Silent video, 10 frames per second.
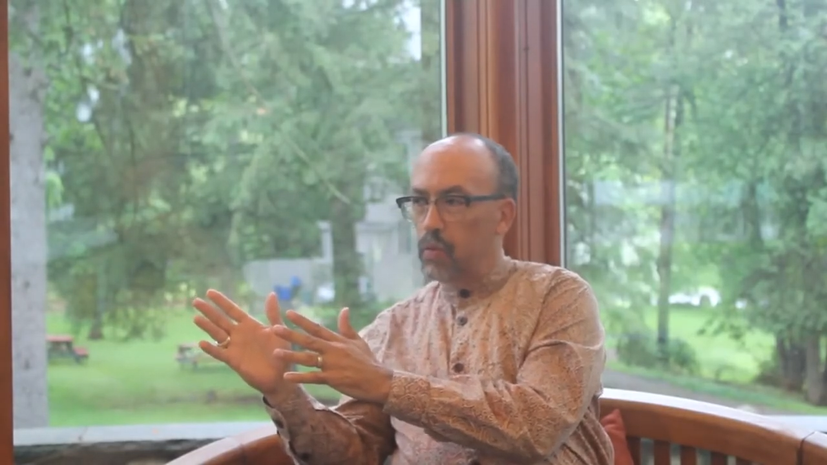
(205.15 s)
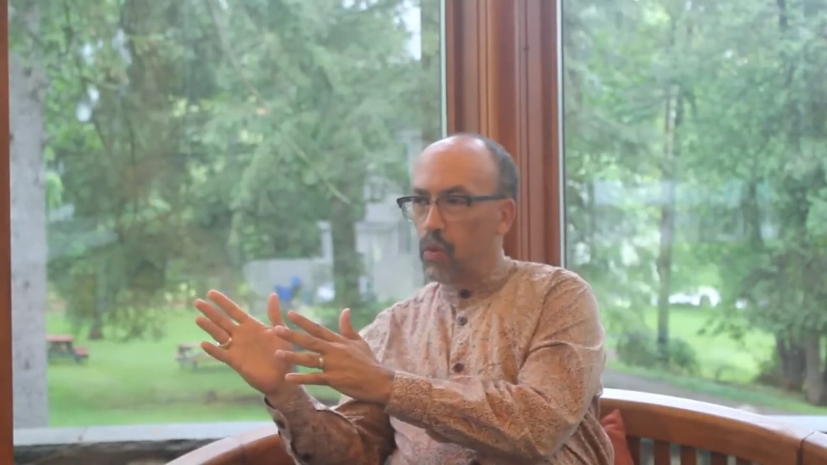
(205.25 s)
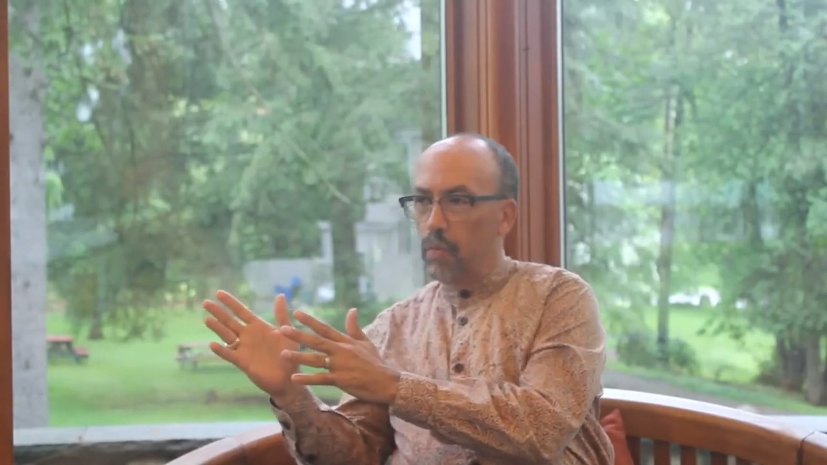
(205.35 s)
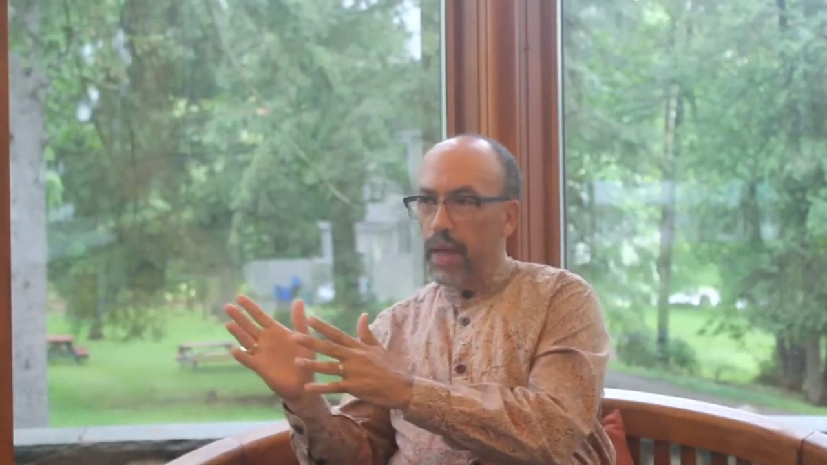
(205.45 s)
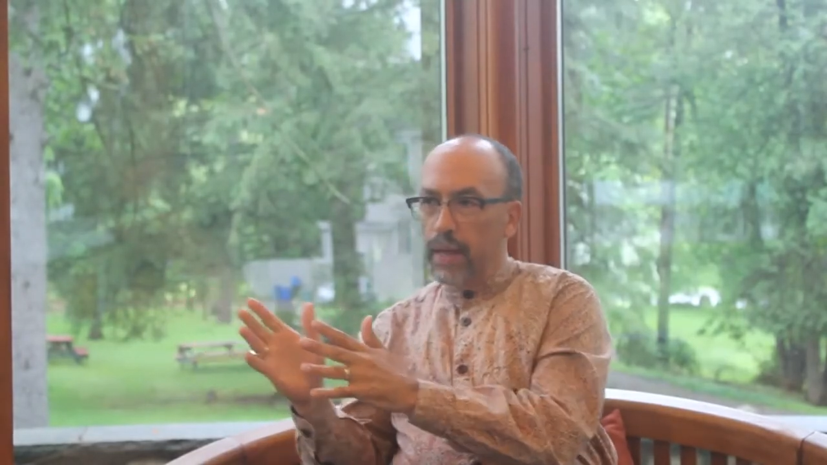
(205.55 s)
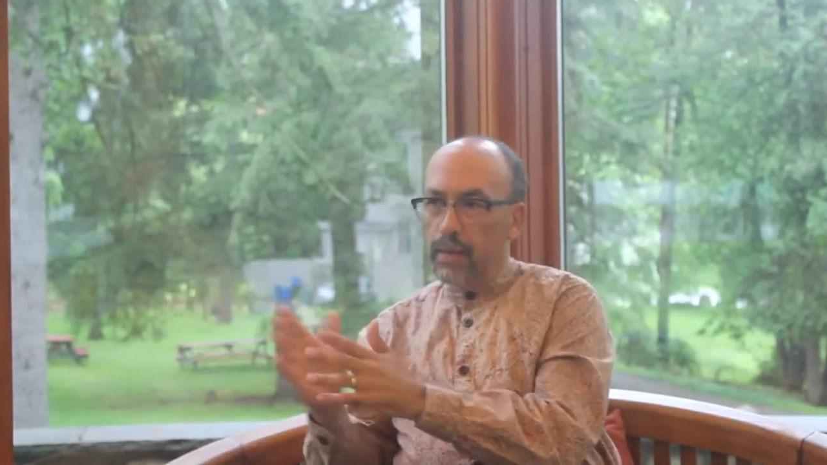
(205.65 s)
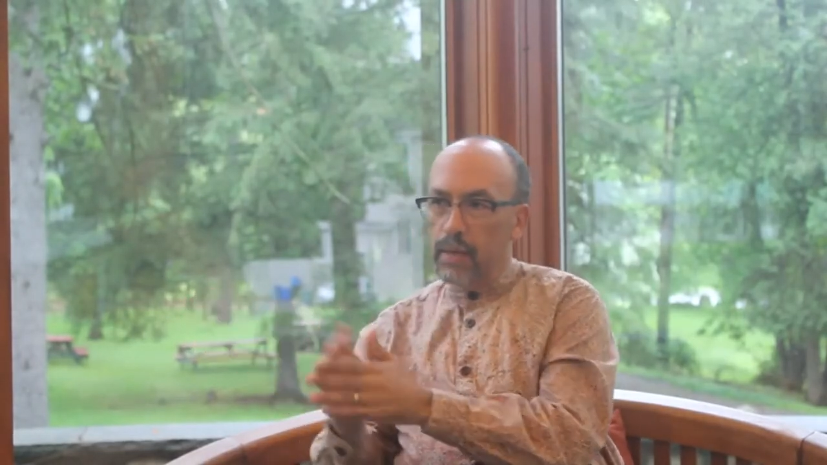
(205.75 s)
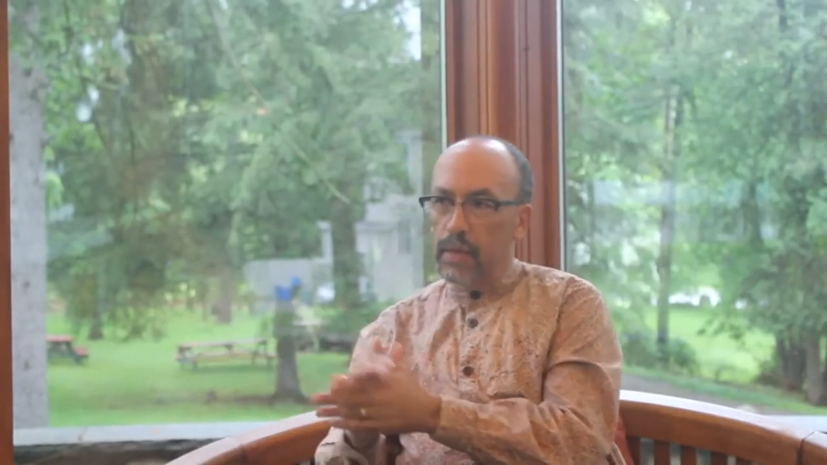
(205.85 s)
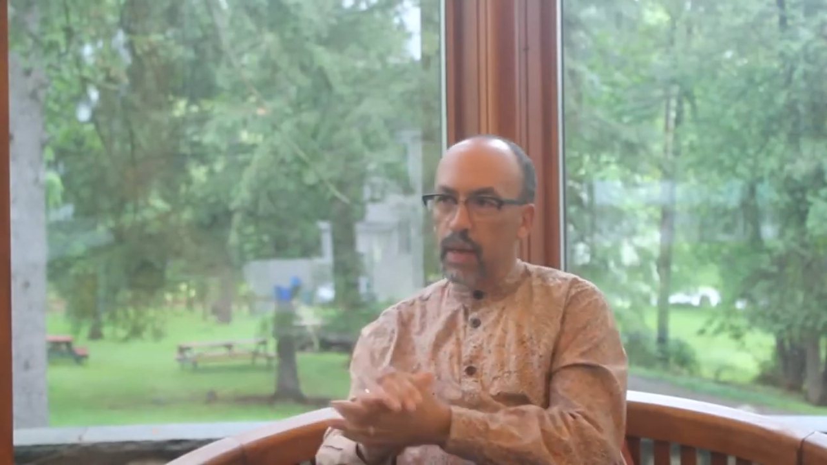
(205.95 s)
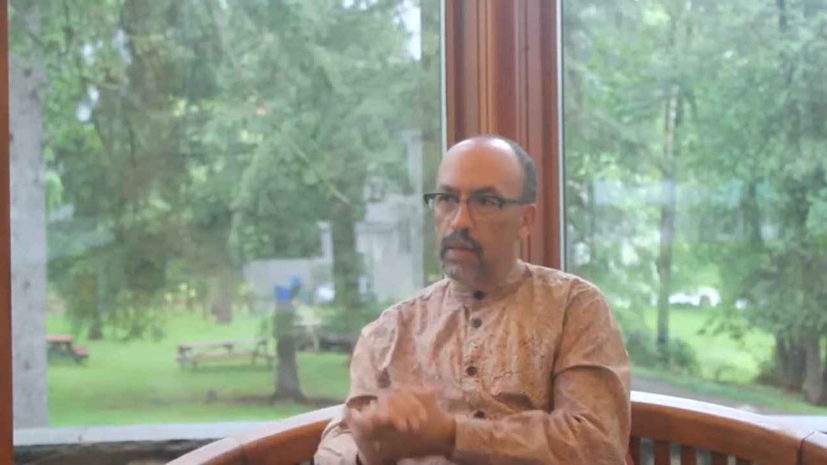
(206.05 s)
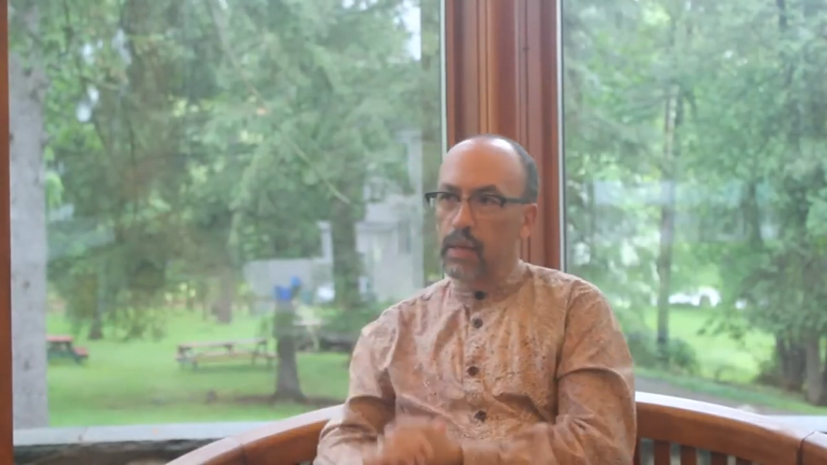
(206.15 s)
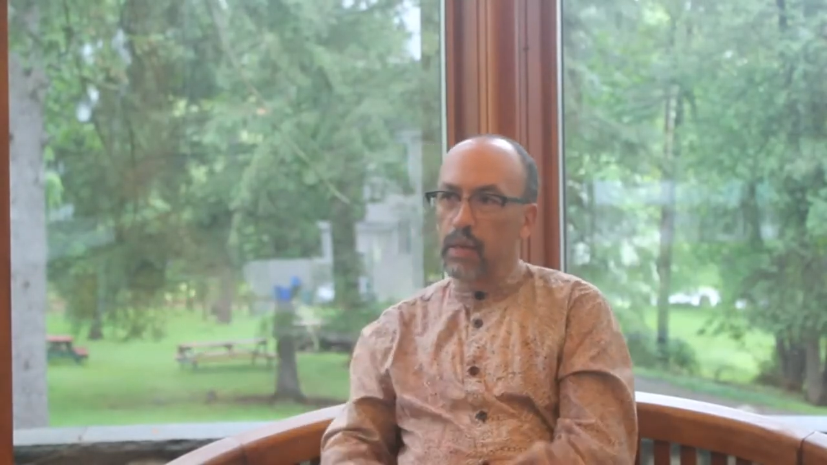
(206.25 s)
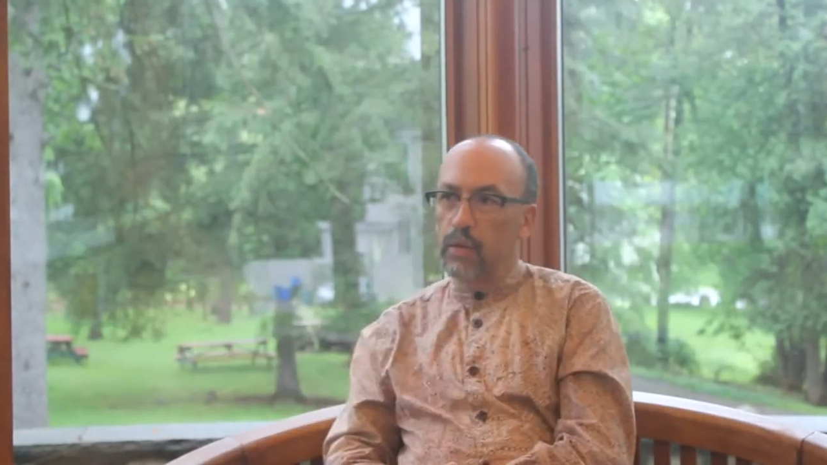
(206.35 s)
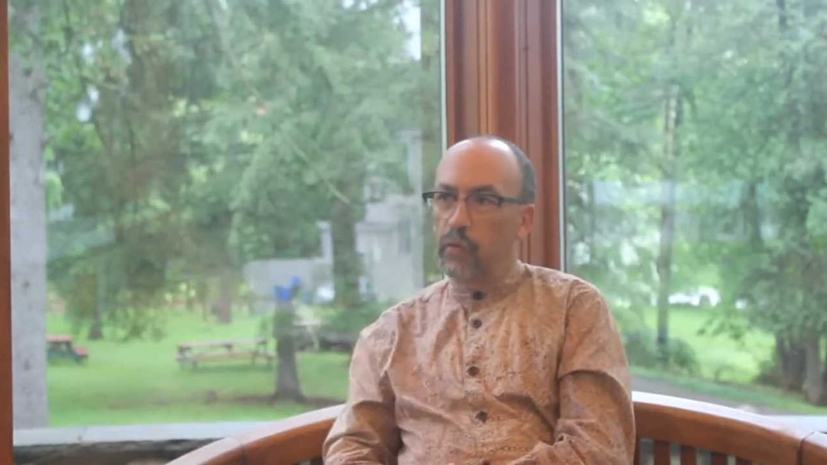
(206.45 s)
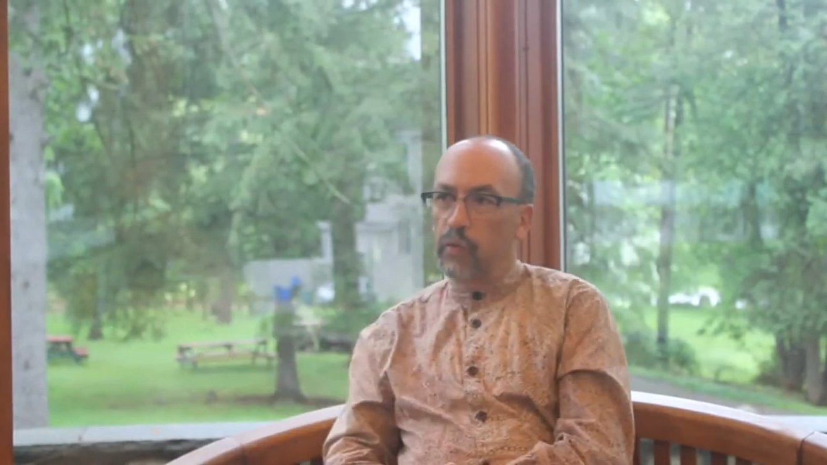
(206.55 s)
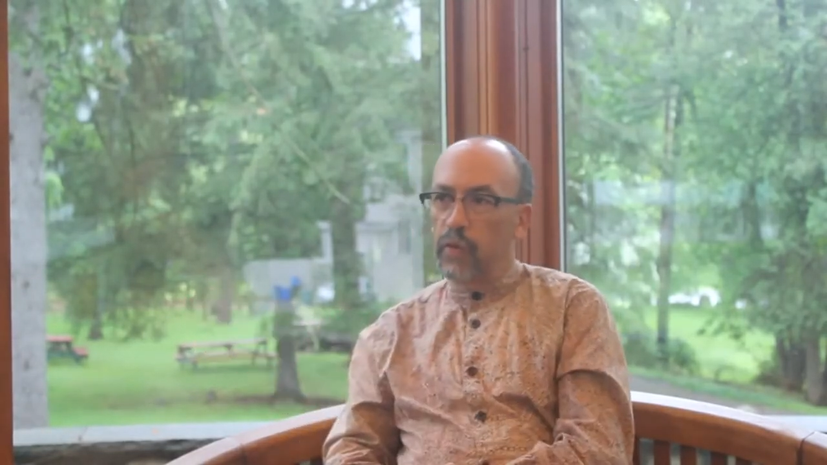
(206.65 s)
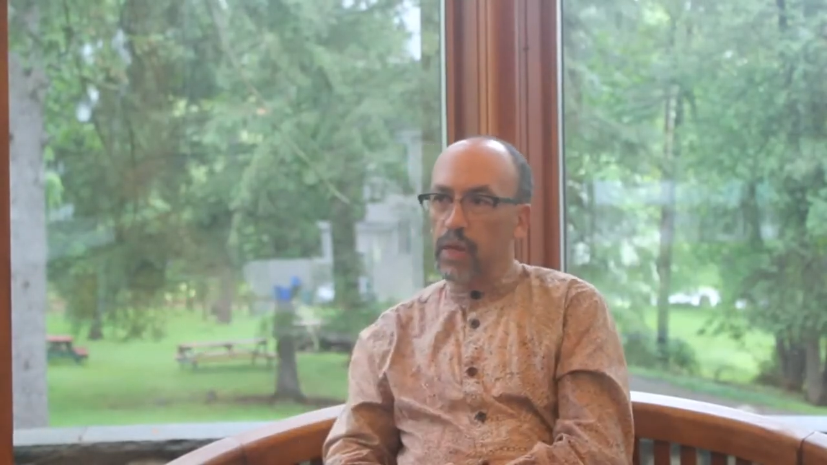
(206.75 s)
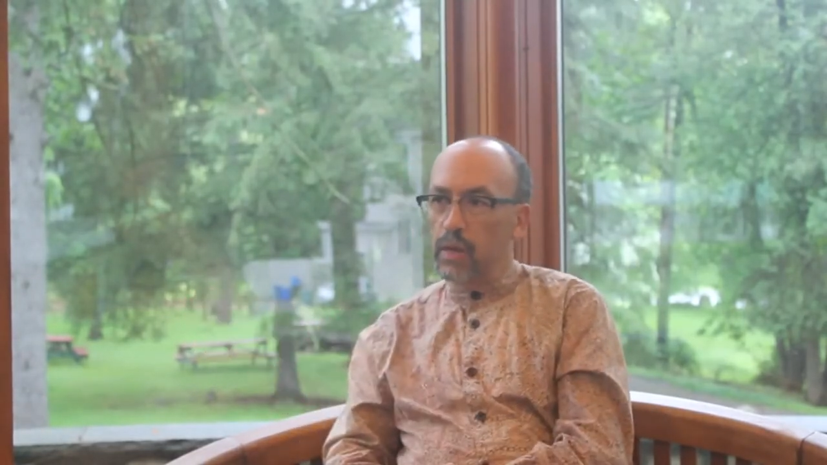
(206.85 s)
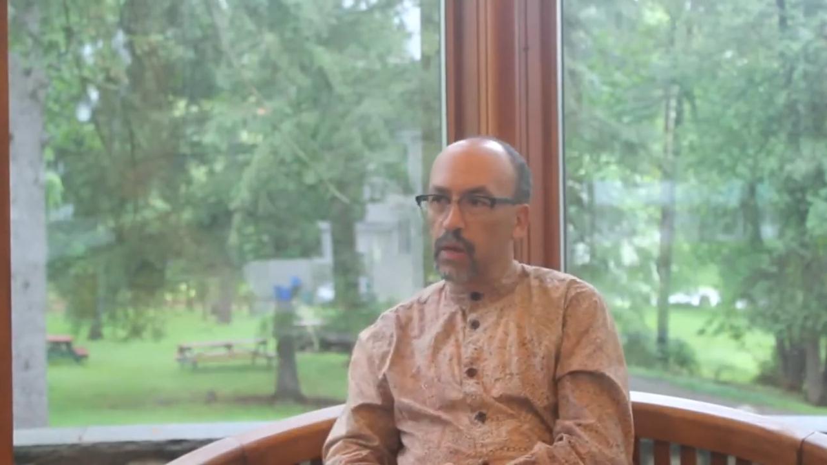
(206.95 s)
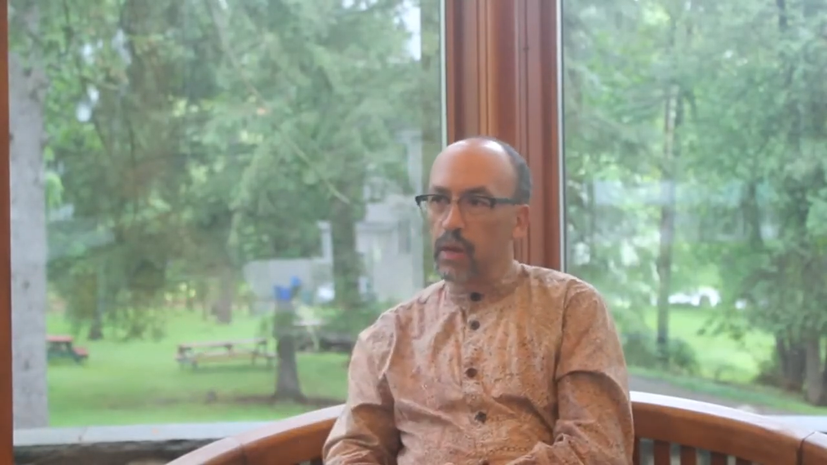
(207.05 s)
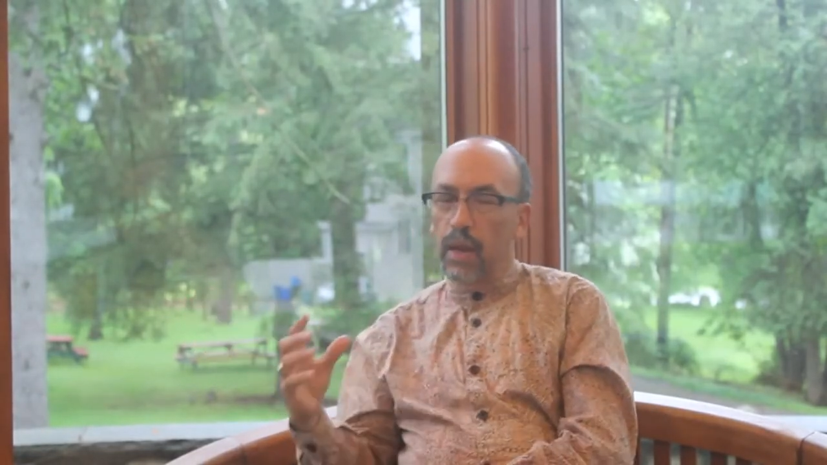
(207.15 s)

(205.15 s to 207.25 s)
romanticizing defeat.